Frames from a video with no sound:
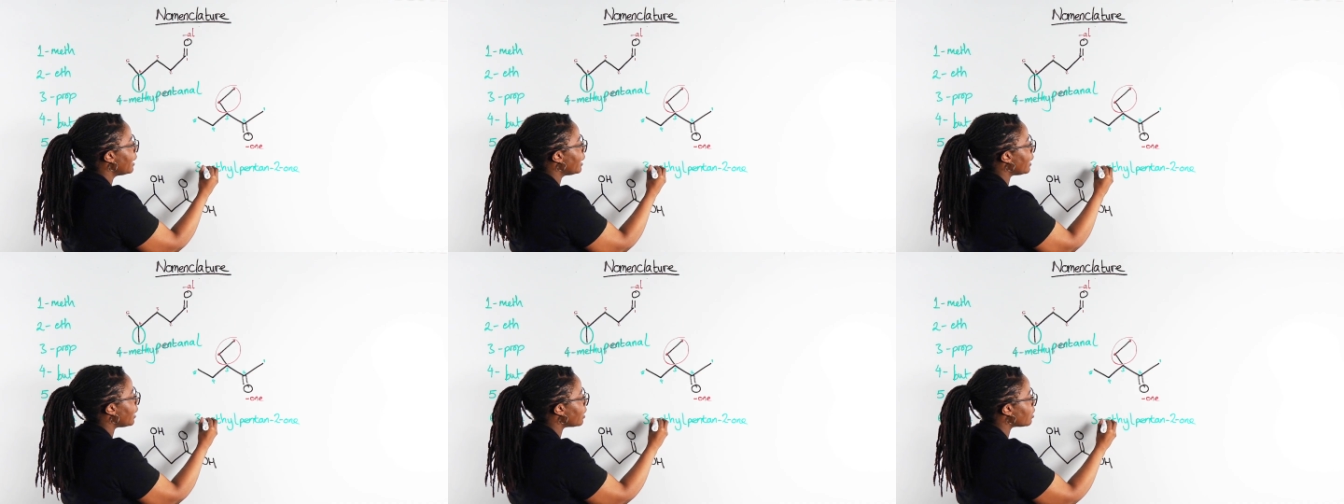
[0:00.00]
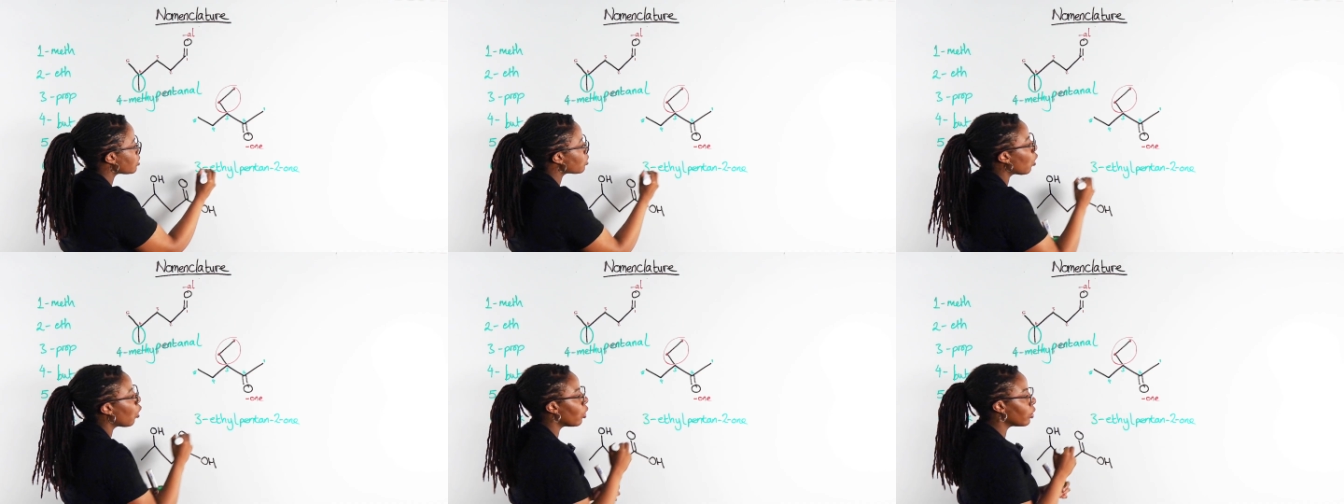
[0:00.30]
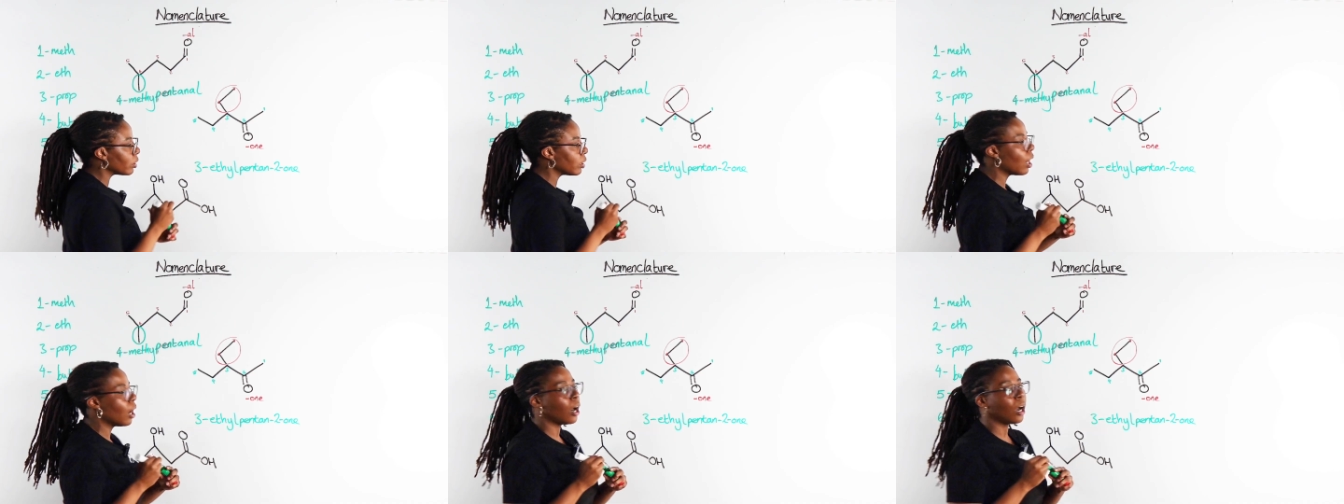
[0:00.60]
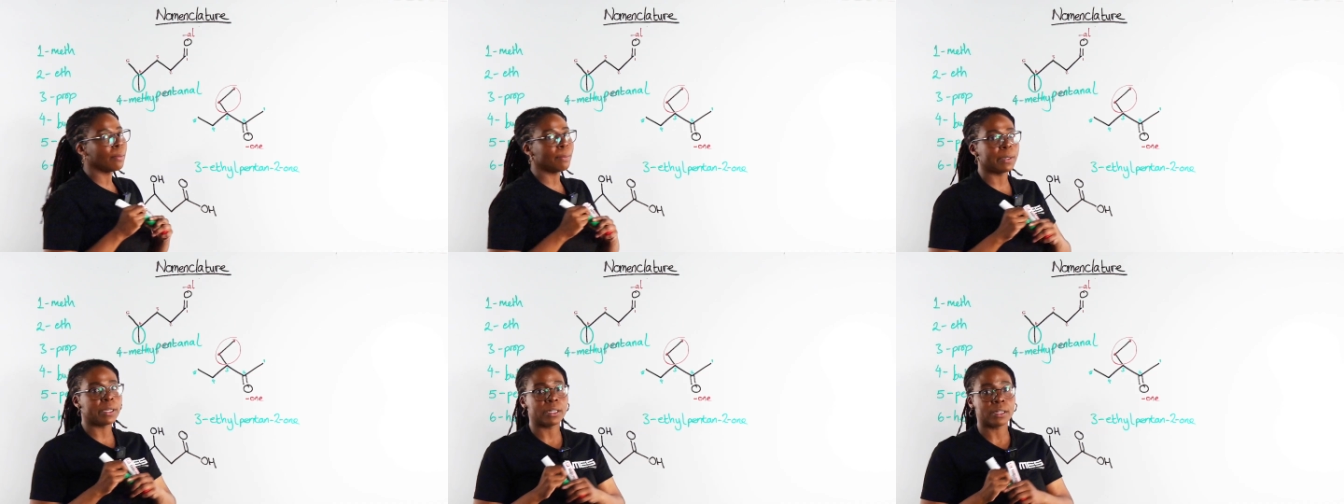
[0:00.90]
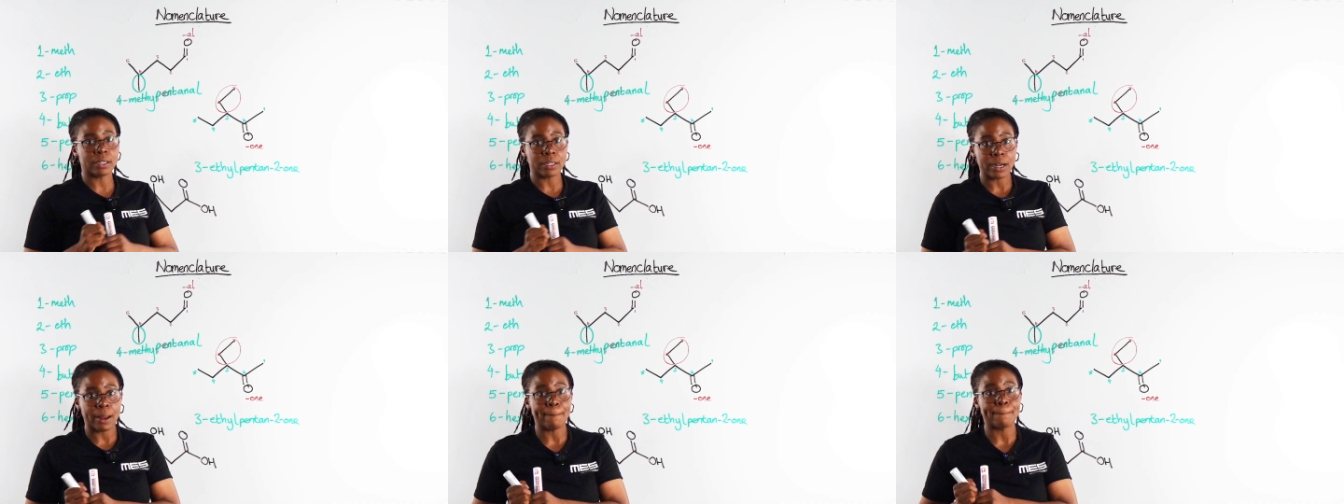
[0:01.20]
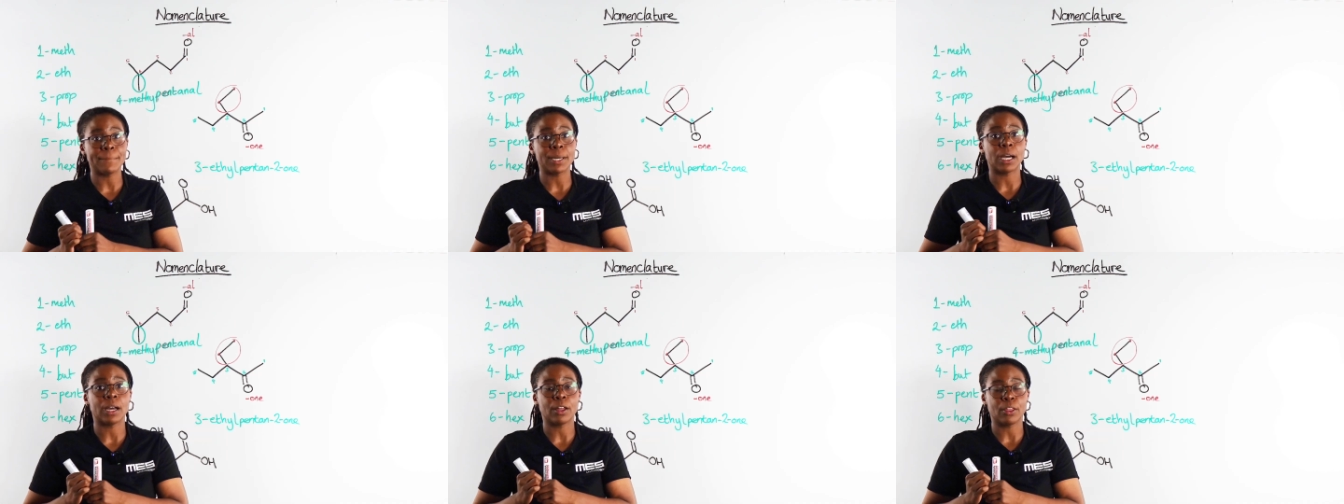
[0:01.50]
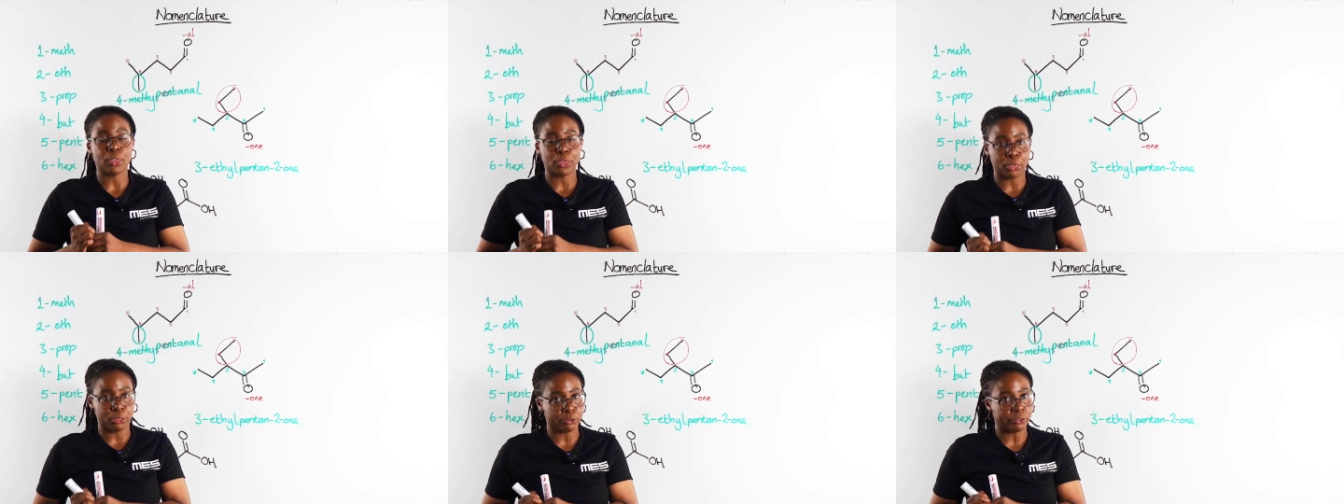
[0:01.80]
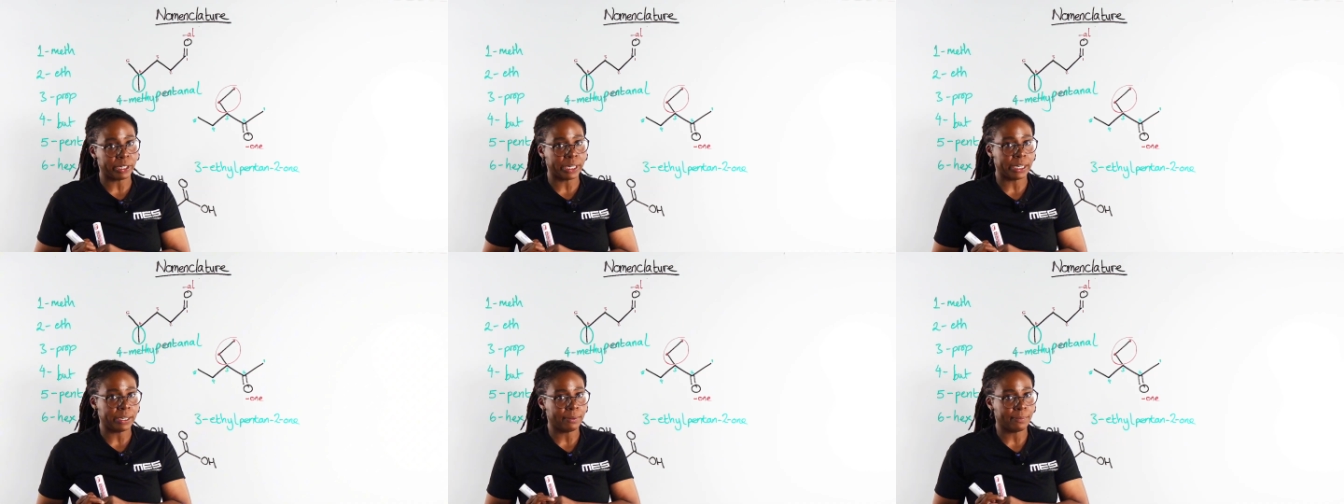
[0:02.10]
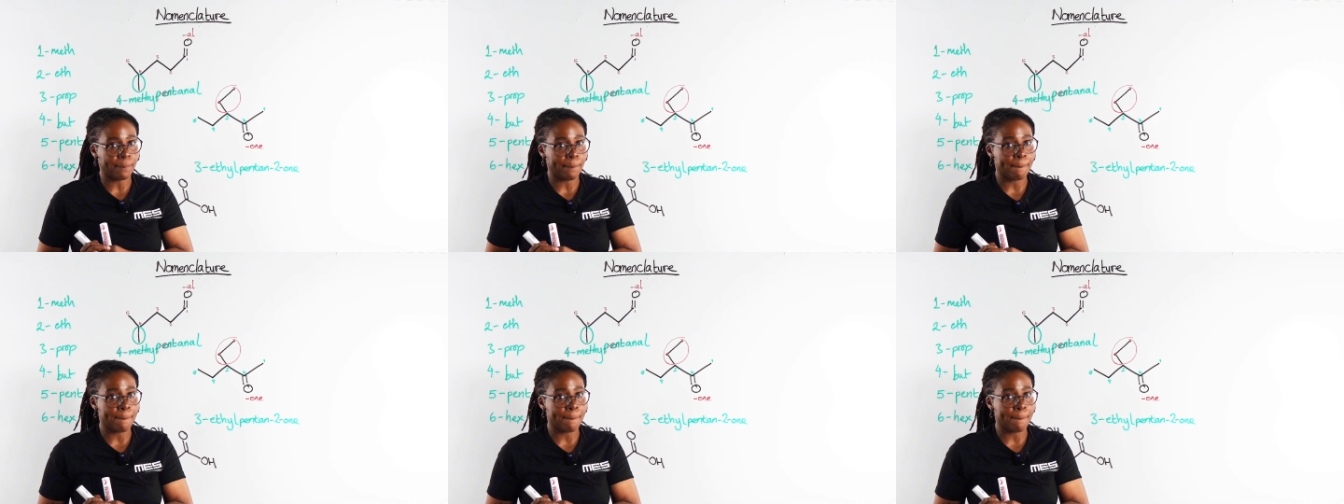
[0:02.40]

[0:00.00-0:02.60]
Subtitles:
is on carbon number 3.